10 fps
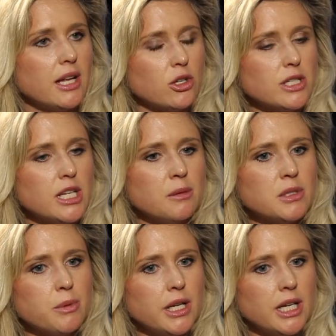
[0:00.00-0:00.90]
and our
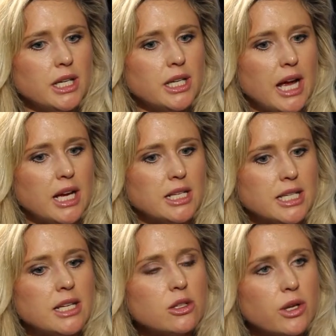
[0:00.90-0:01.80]
teams being as
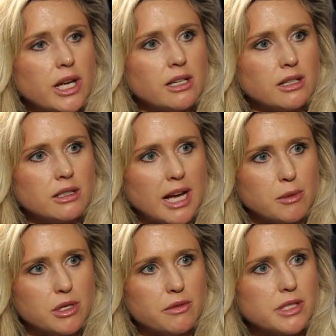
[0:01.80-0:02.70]
integrated and
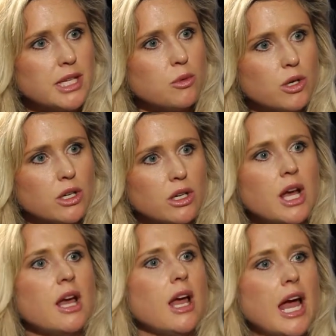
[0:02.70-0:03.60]
collaborative as they were.
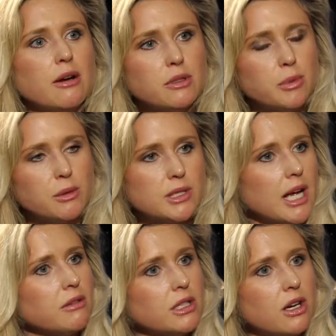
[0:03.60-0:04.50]
Everybody was
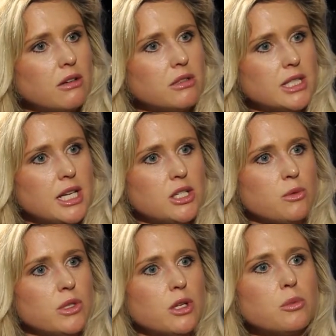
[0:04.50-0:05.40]
having a
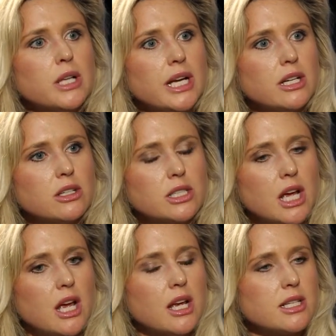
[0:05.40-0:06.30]
conversation with our players,
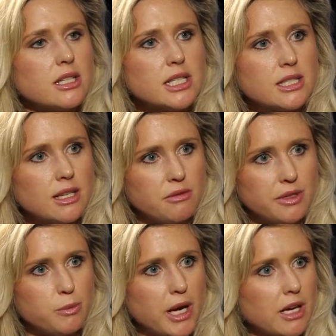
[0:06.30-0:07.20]
soliciting
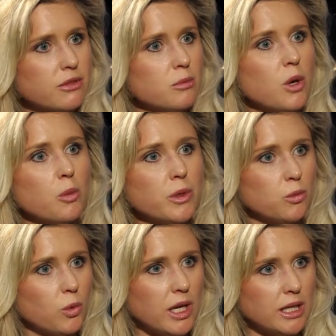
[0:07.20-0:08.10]
feedback from
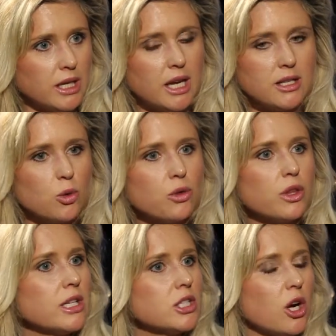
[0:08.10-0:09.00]
moment one. This whole
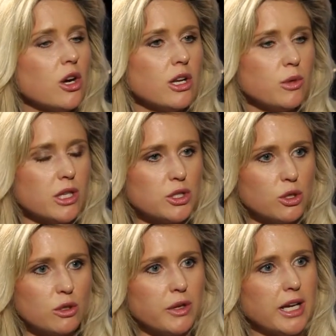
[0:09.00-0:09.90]
thing started with a
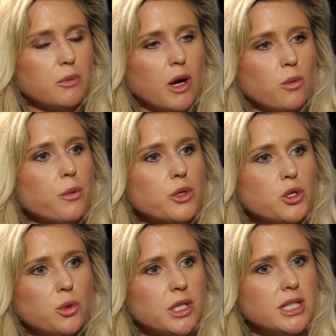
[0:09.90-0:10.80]
survey about what
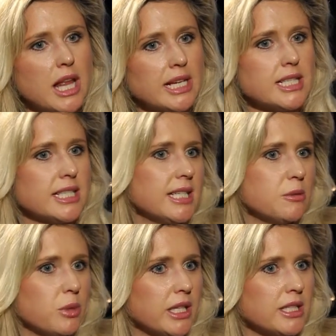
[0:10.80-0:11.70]
would like to see
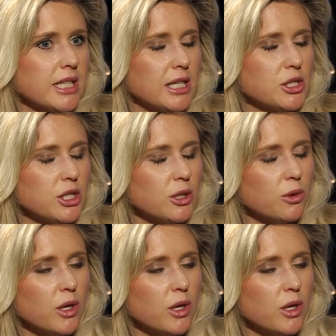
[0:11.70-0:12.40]
in PlanetSide 2.